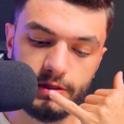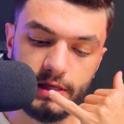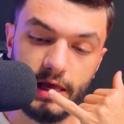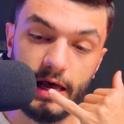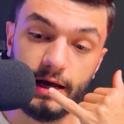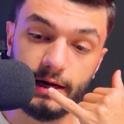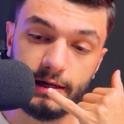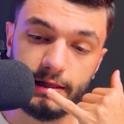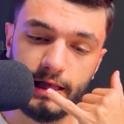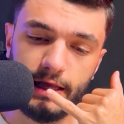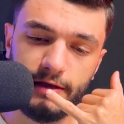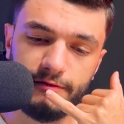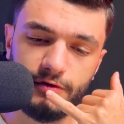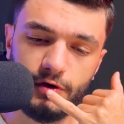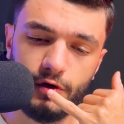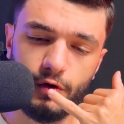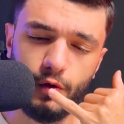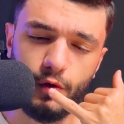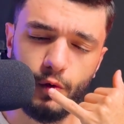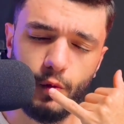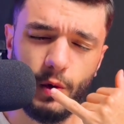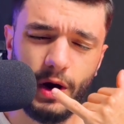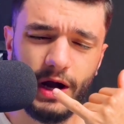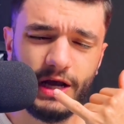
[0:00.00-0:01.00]
Yeah, Klaviyo,
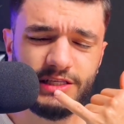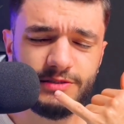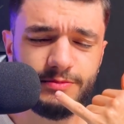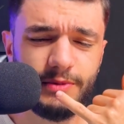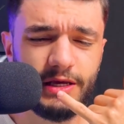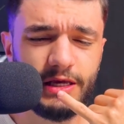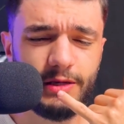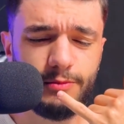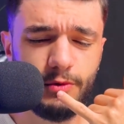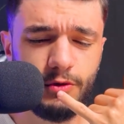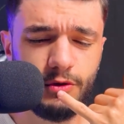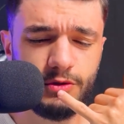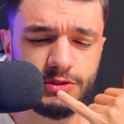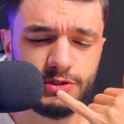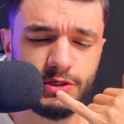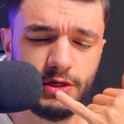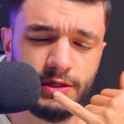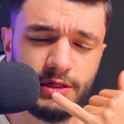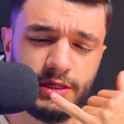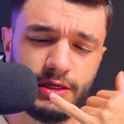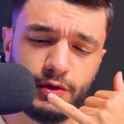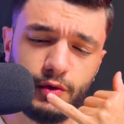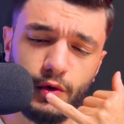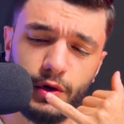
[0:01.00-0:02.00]
why is my email suddenly
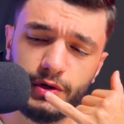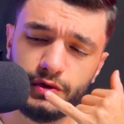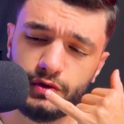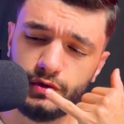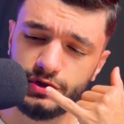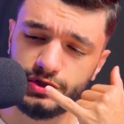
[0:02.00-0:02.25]
going to